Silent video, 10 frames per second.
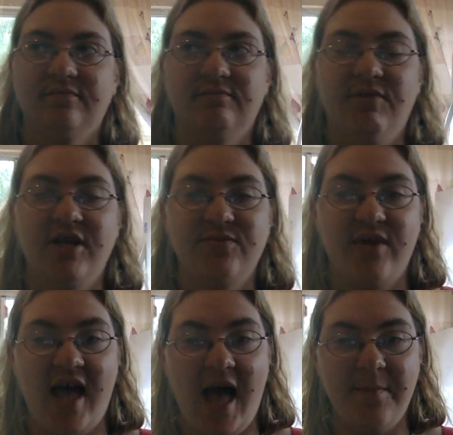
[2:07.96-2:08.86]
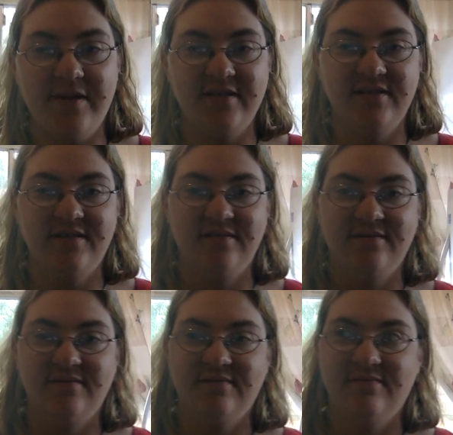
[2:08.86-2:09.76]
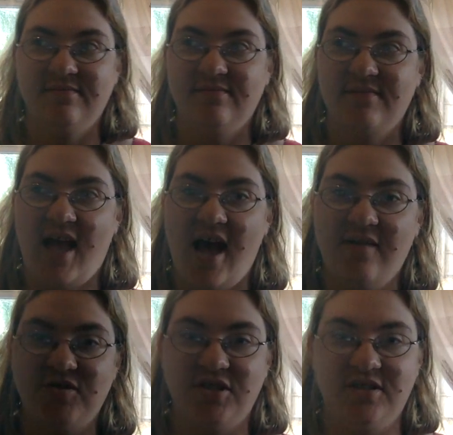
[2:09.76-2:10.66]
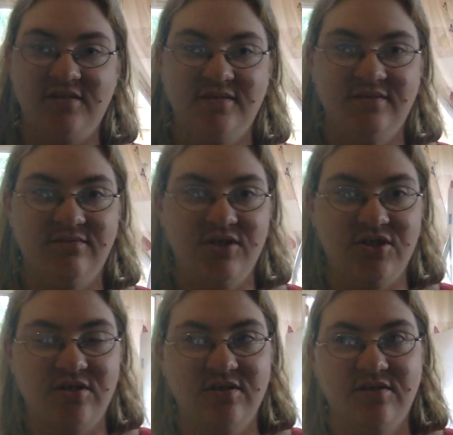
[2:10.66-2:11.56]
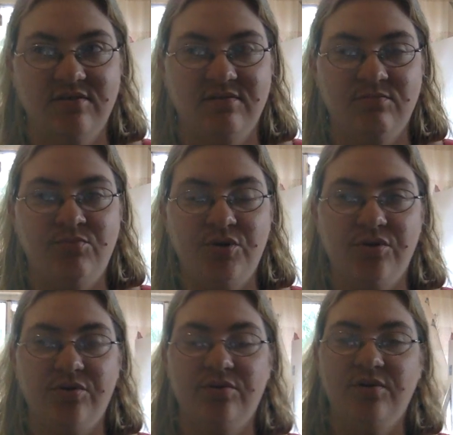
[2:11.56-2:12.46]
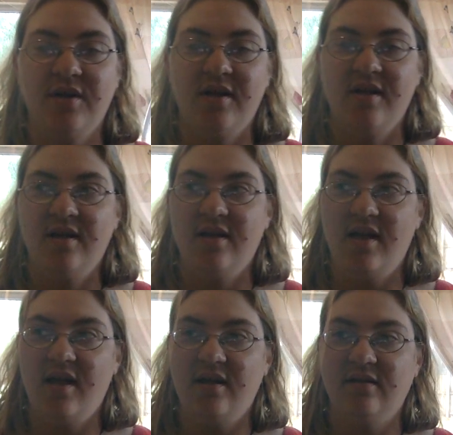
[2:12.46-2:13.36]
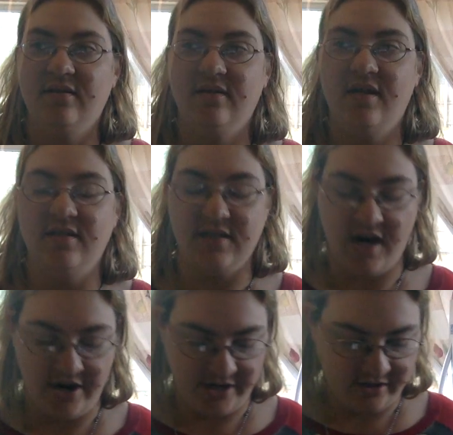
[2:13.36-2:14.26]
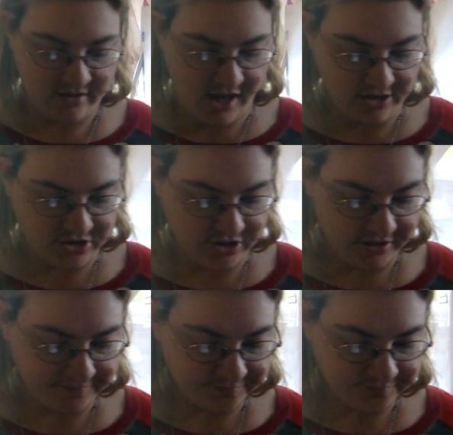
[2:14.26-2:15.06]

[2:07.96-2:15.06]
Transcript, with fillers: because what happened after was brutal and, and scary, actually.